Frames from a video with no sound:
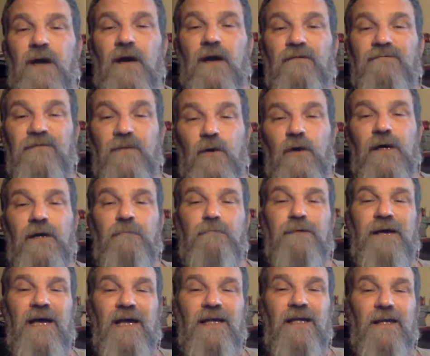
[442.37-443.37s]

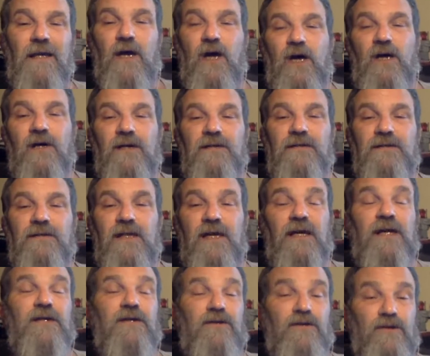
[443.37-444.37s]
Avoid petty laws
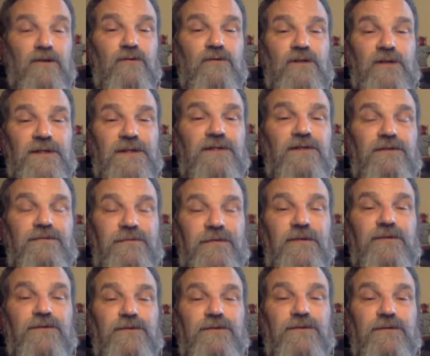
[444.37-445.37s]
and useless
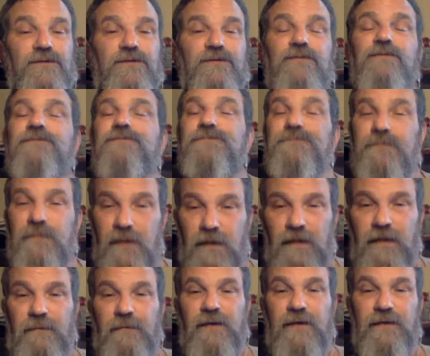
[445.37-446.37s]
officials.
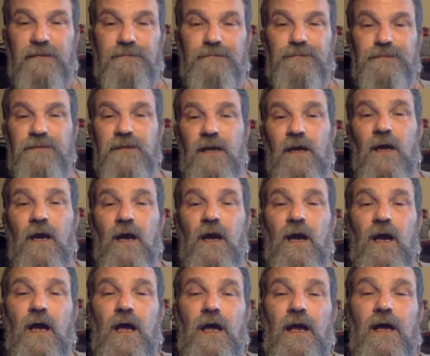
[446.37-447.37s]
Amen.
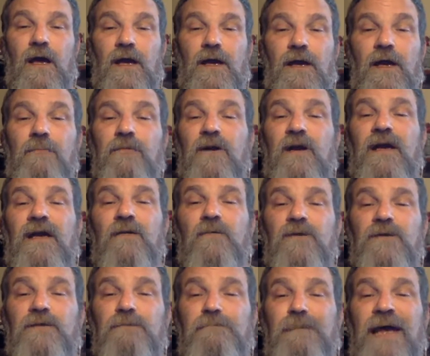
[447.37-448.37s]
Number 8
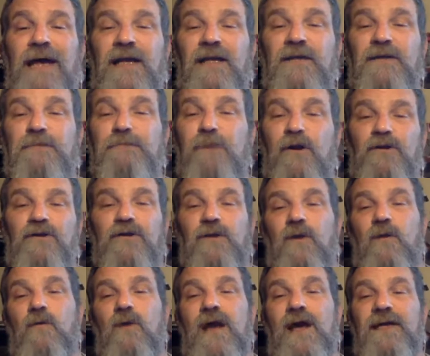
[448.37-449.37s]
was balance
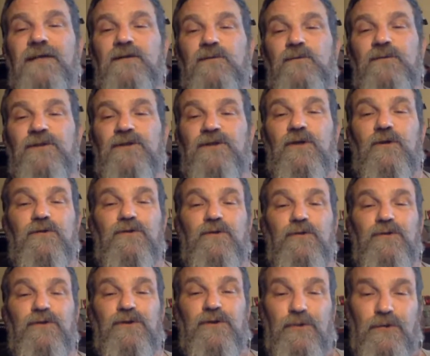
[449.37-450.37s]
personal rights with
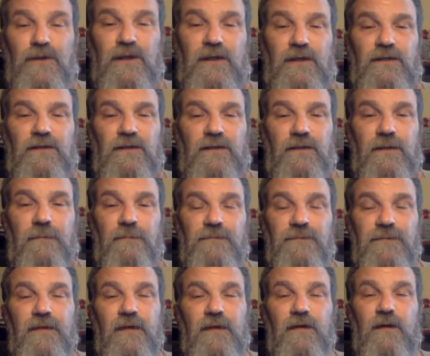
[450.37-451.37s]
social duties.
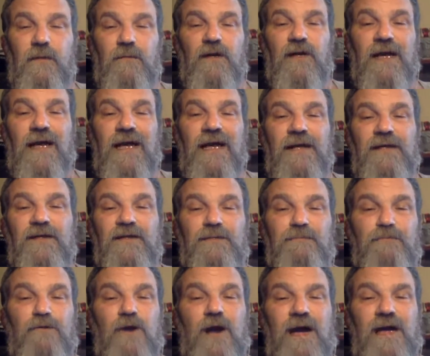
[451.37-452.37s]
Number 9 is
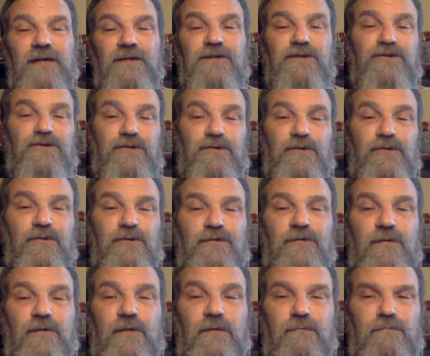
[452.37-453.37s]
prize
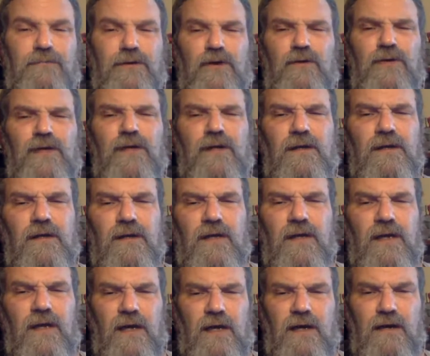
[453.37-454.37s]
truth, beauty,
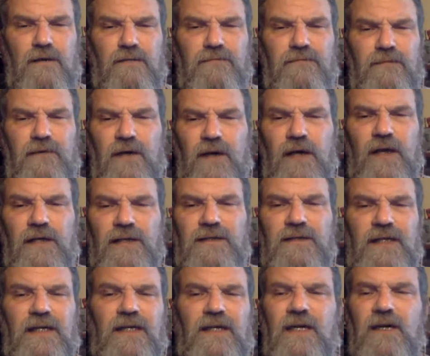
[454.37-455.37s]
love,
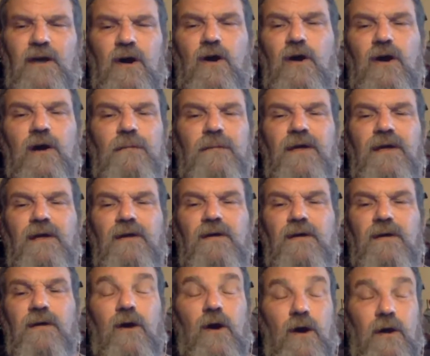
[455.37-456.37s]
seeking
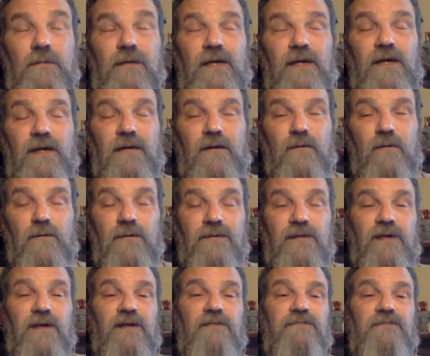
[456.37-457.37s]
harmony with
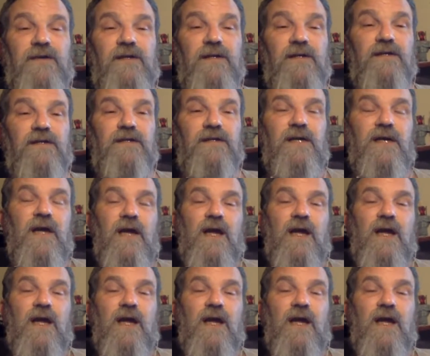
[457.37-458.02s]
the infinite.